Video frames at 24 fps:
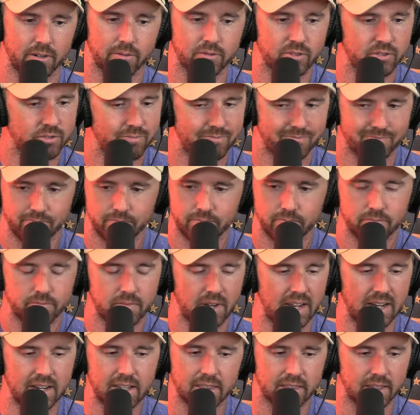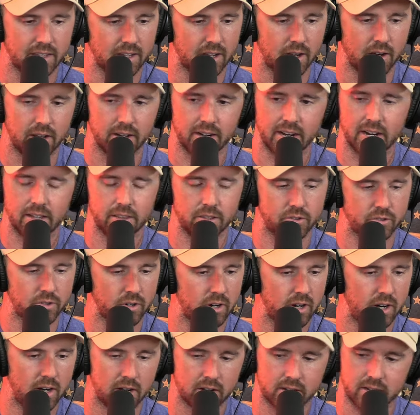know, just anything hunting out of the
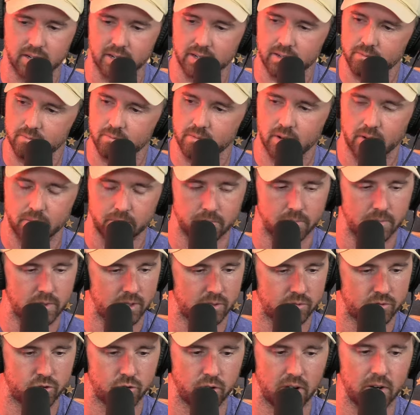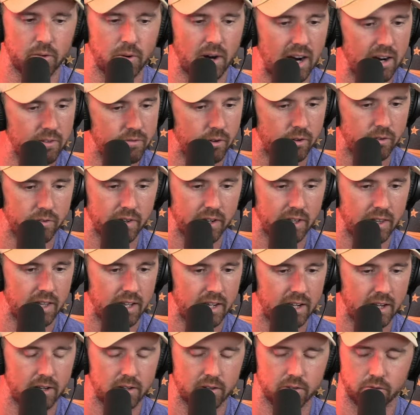truck and a stray rifle yep. fell
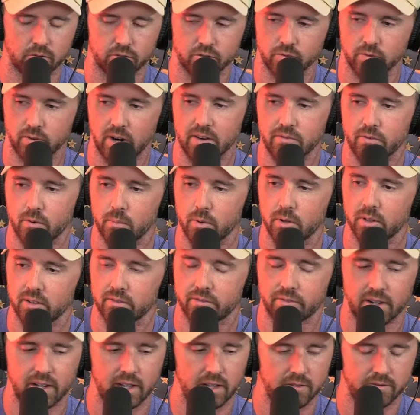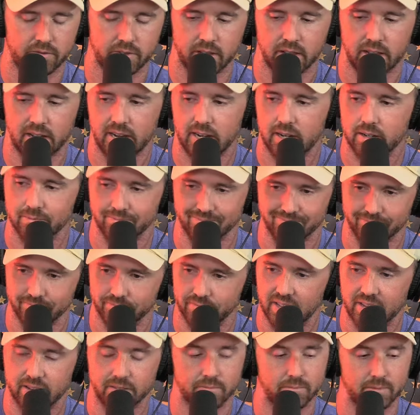out, rifle bullet fell, fell out,
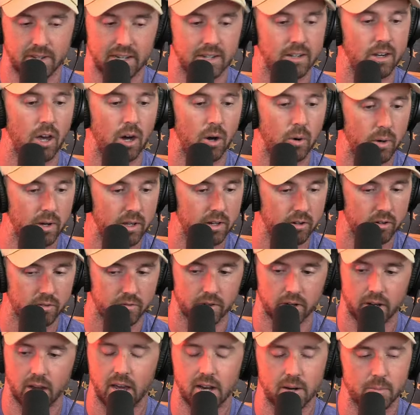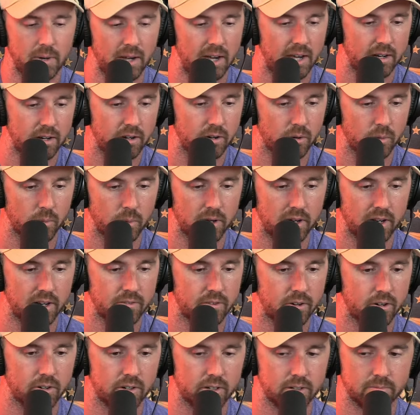and they didn't know it or forgot about it or
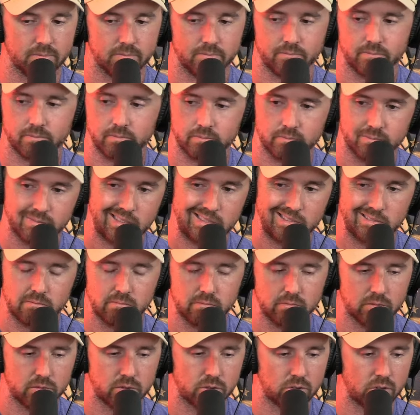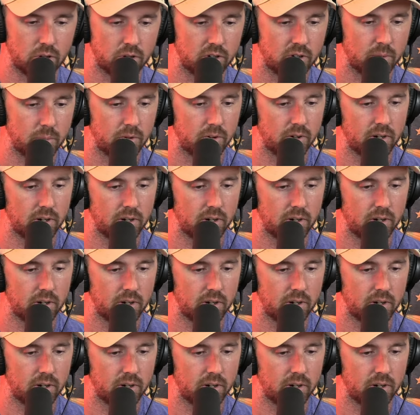whatever, and turned right. them